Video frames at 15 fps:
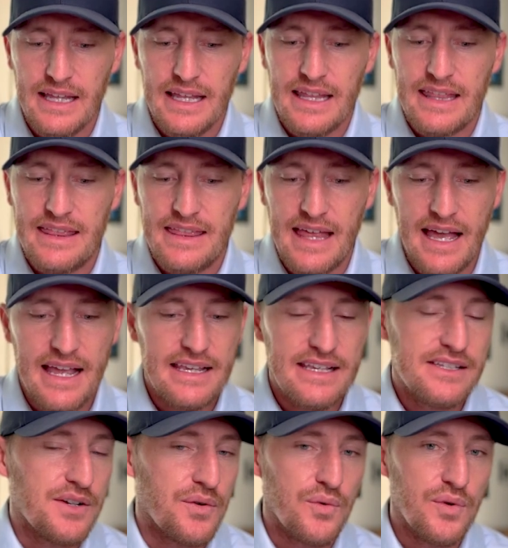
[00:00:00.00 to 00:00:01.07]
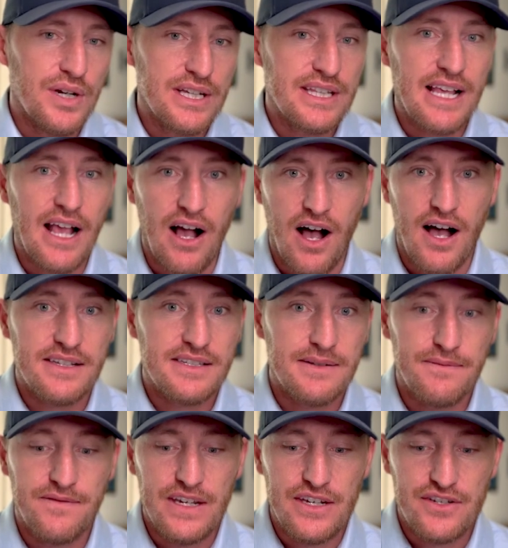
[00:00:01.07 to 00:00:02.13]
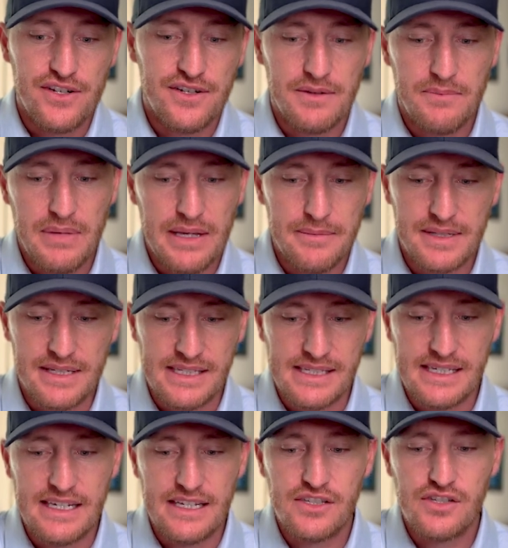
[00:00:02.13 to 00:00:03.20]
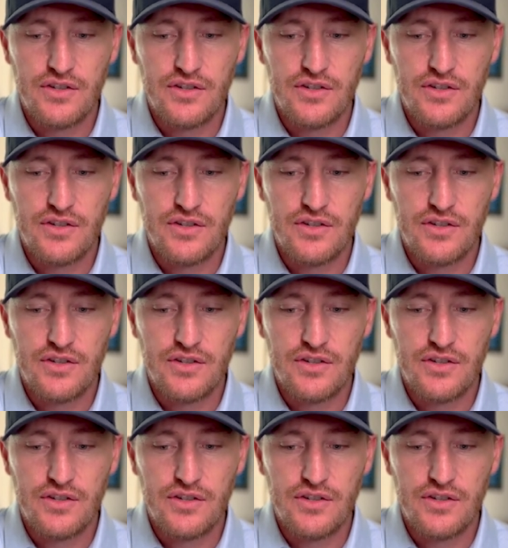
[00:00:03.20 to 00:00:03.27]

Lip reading: that is a really awesome feature to be able to see so